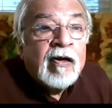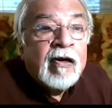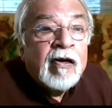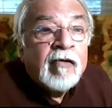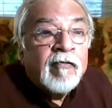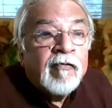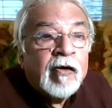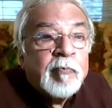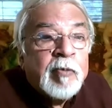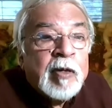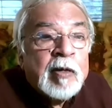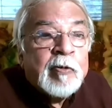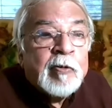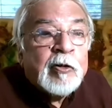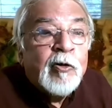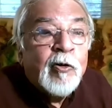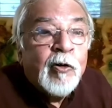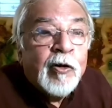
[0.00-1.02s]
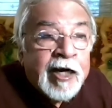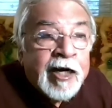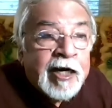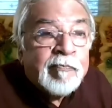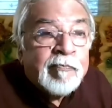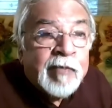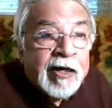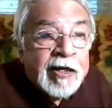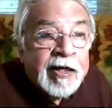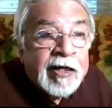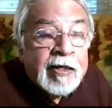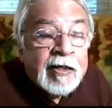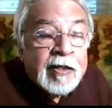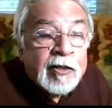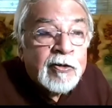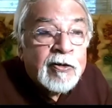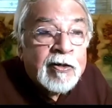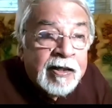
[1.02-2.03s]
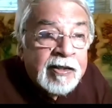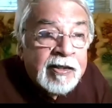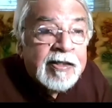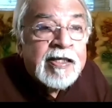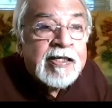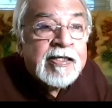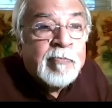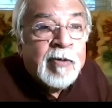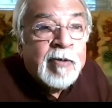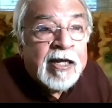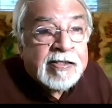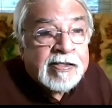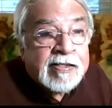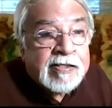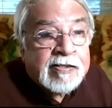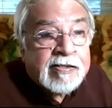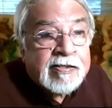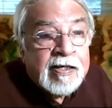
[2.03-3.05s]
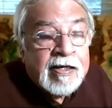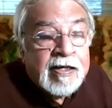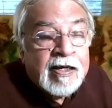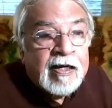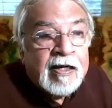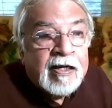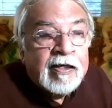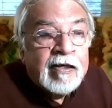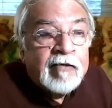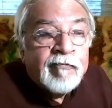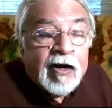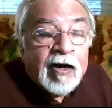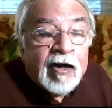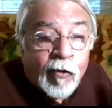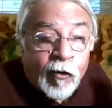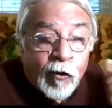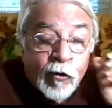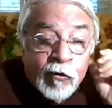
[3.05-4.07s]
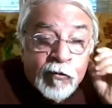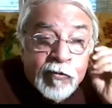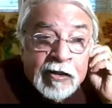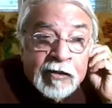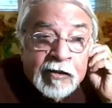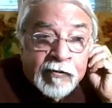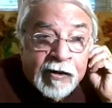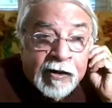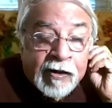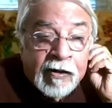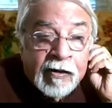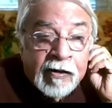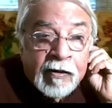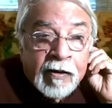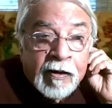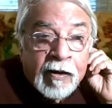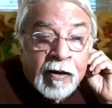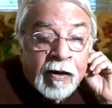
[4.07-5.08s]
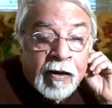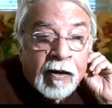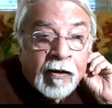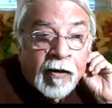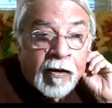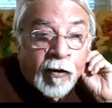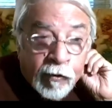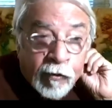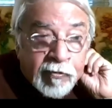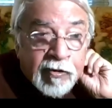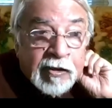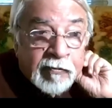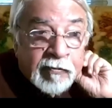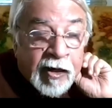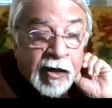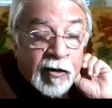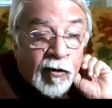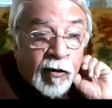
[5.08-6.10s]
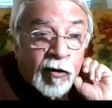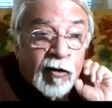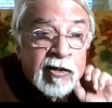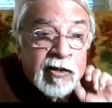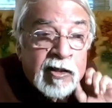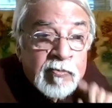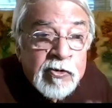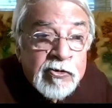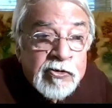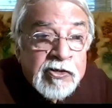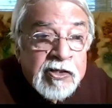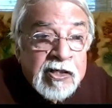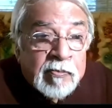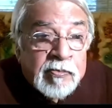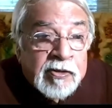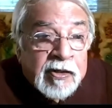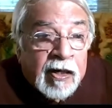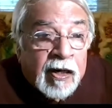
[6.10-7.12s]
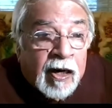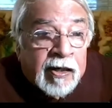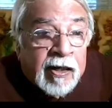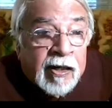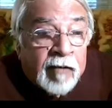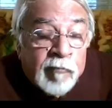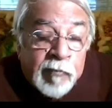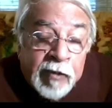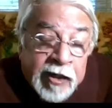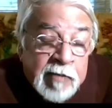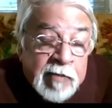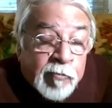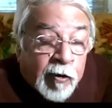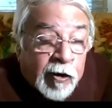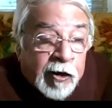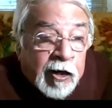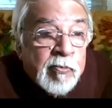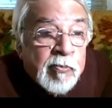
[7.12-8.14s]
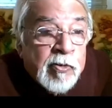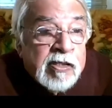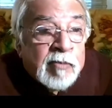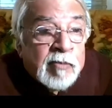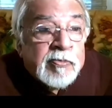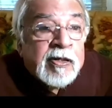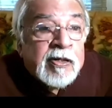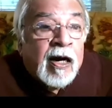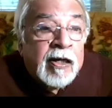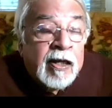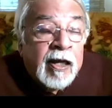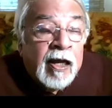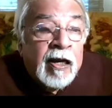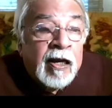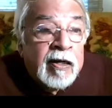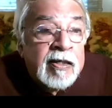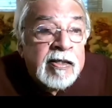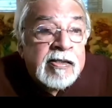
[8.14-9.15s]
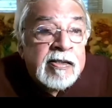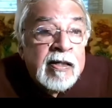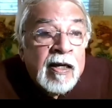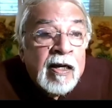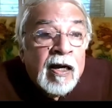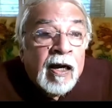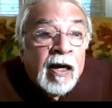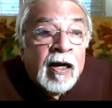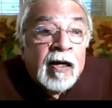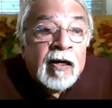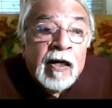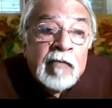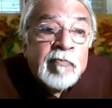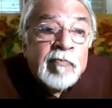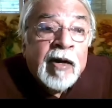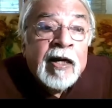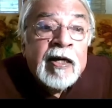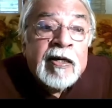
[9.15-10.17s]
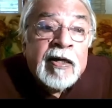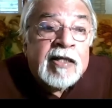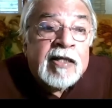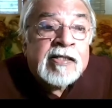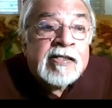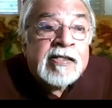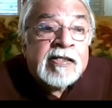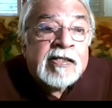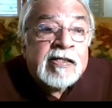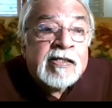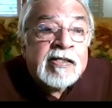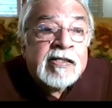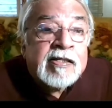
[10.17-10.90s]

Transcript: for people to donate money to run these places. In fact, all over the world, all the museums, not the very important museums and art galleries, are run by trusts.